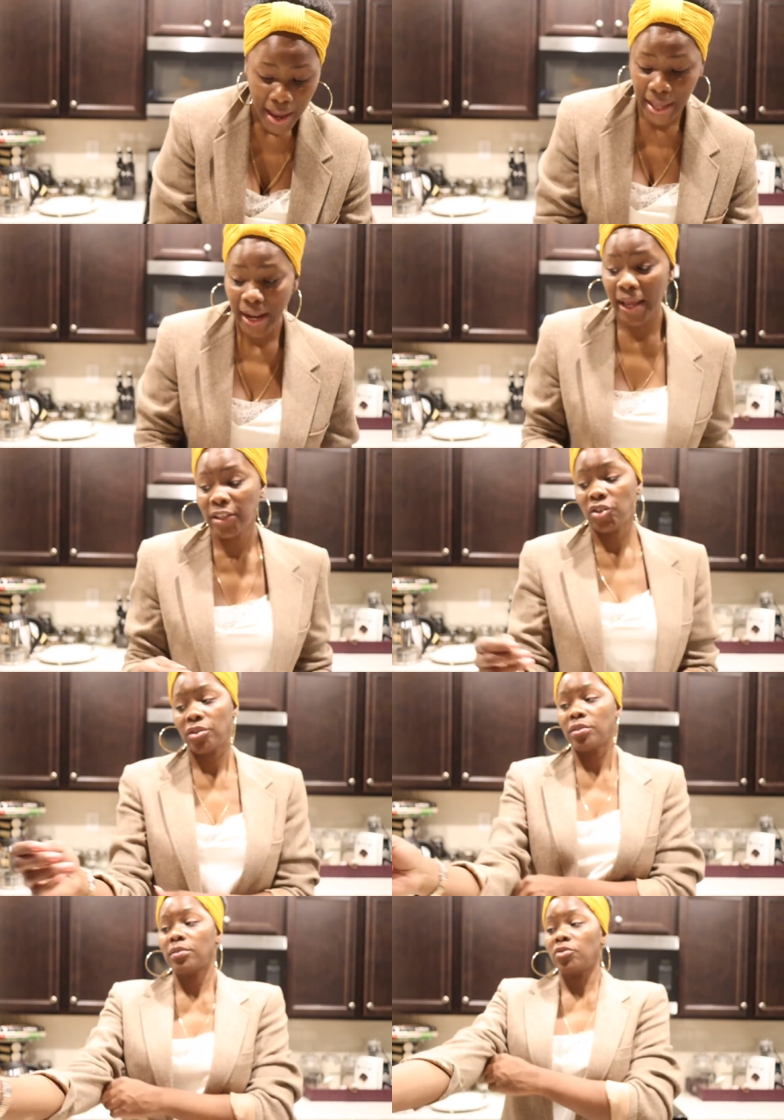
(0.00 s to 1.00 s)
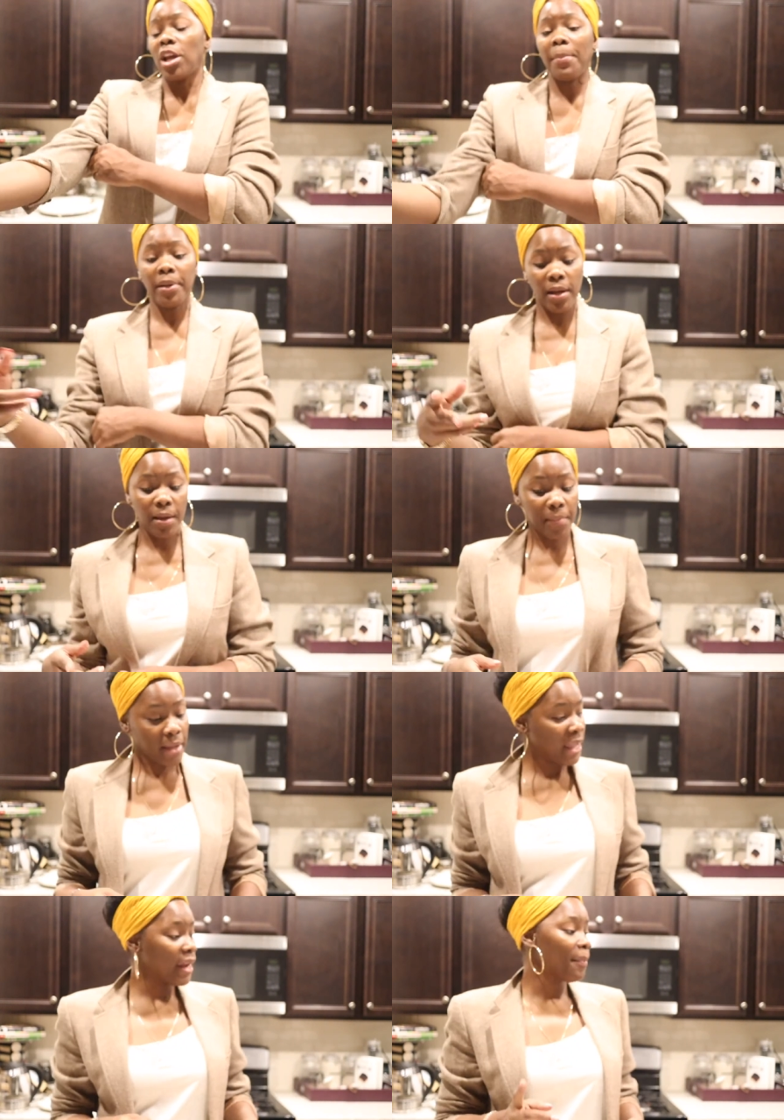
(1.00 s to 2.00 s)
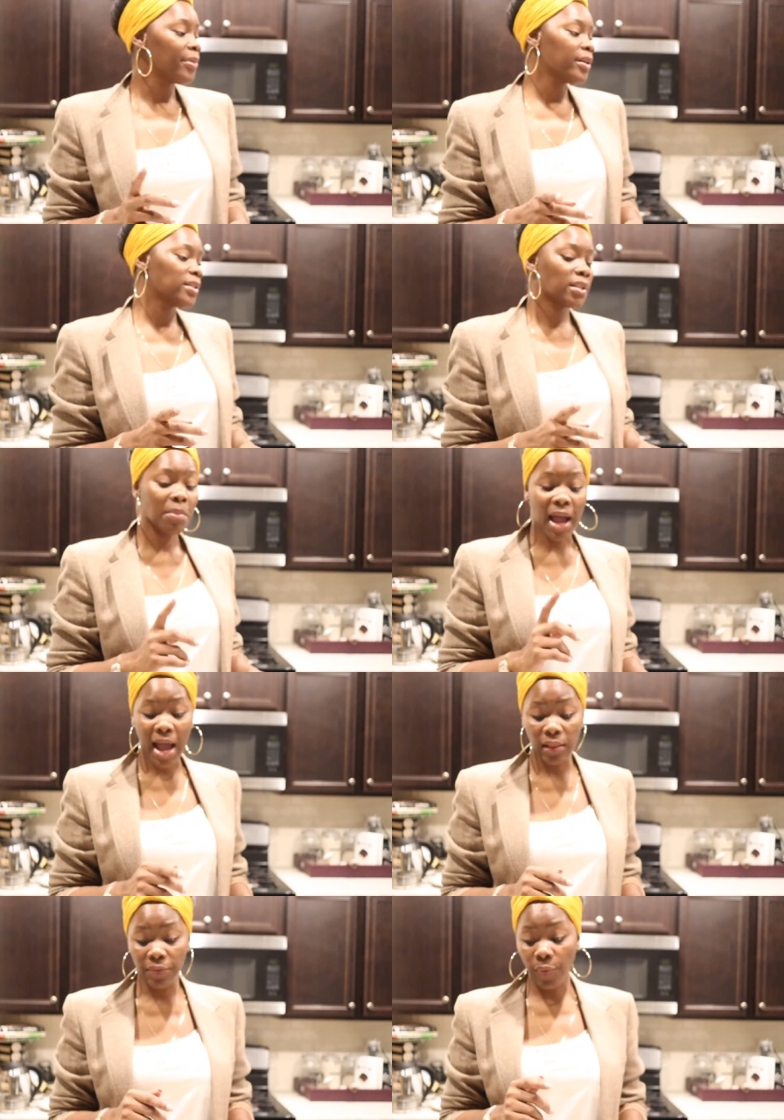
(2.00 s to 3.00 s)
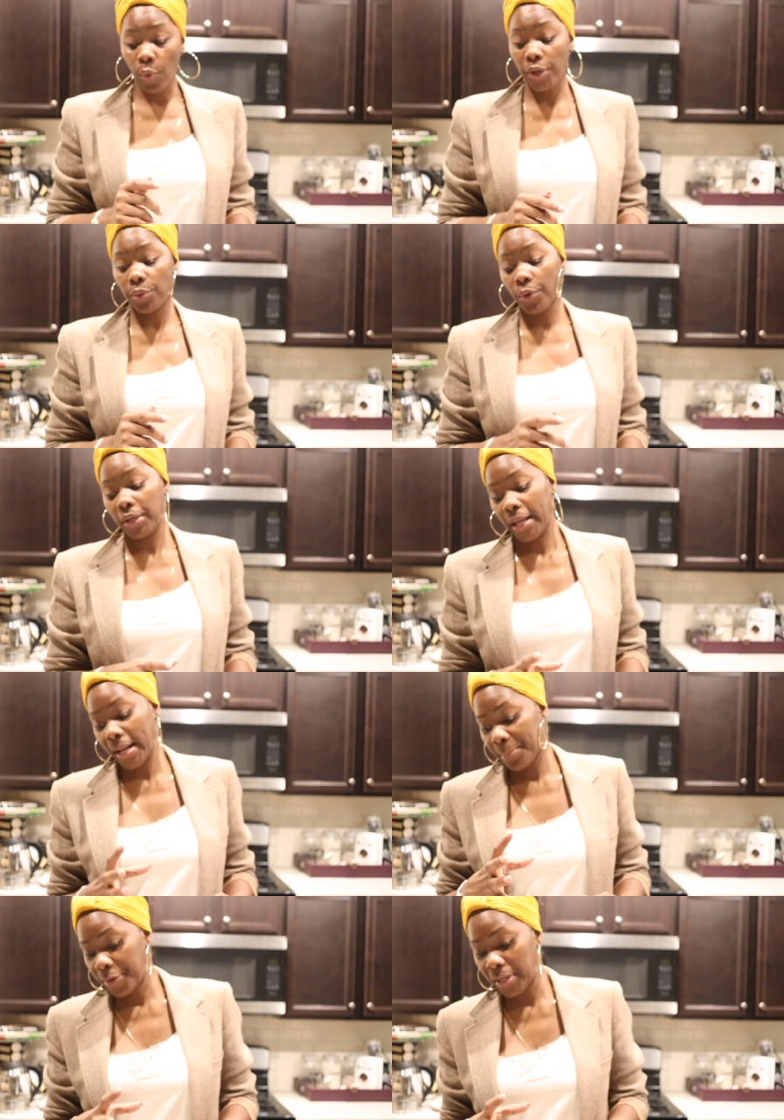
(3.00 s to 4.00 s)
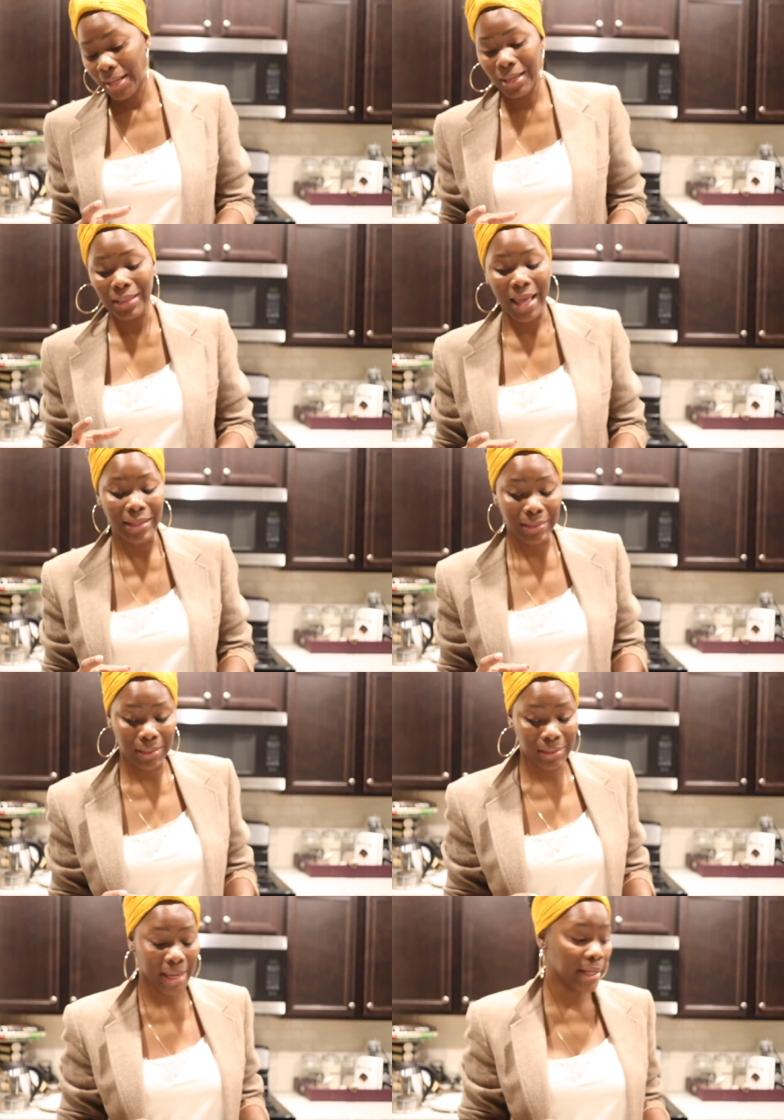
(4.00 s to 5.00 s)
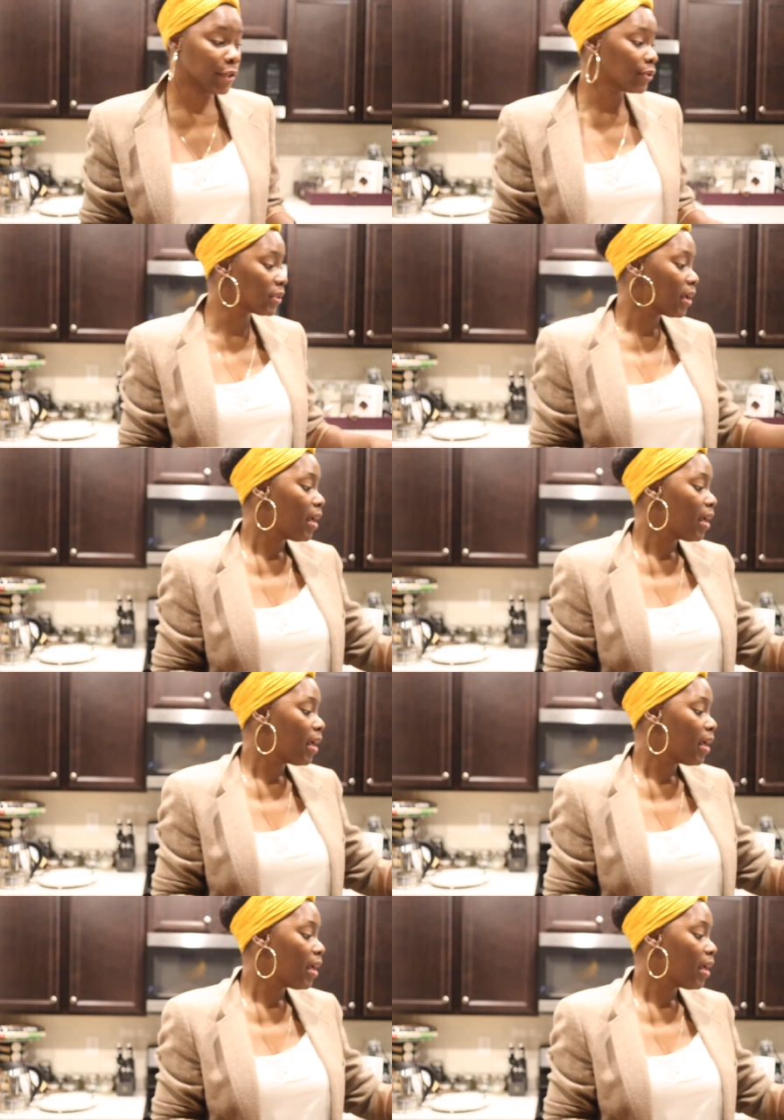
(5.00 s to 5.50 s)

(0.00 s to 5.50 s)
And I chop it up, and I put some olive oil on it, and I put it in glass containers.